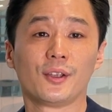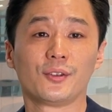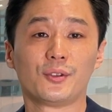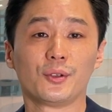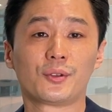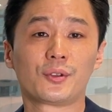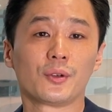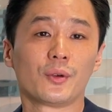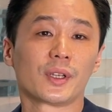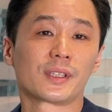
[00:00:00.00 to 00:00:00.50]

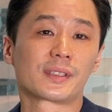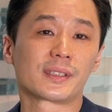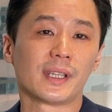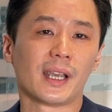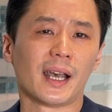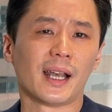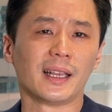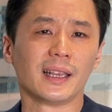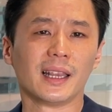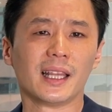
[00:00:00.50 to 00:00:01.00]
due to its
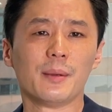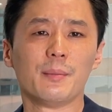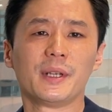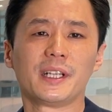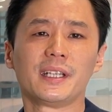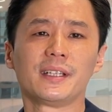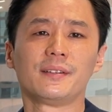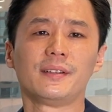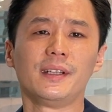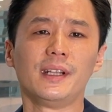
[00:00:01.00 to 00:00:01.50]

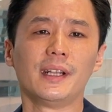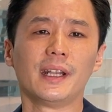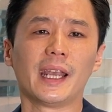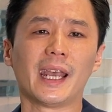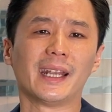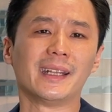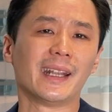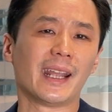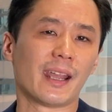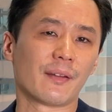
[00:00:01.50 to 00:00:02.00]
limited
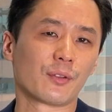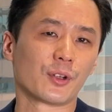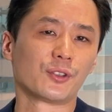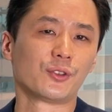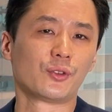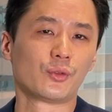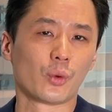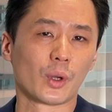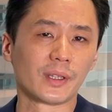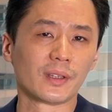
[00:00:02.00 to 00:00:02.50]
and
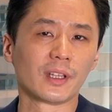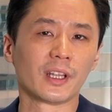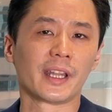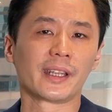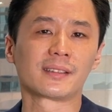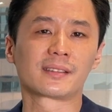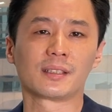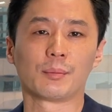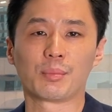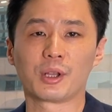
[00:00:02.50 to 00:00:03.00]

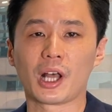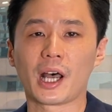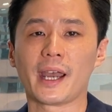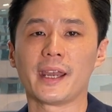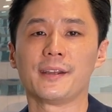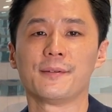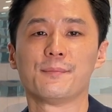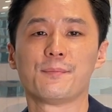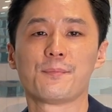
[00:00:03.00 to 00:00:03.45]
ever-dwindling supply.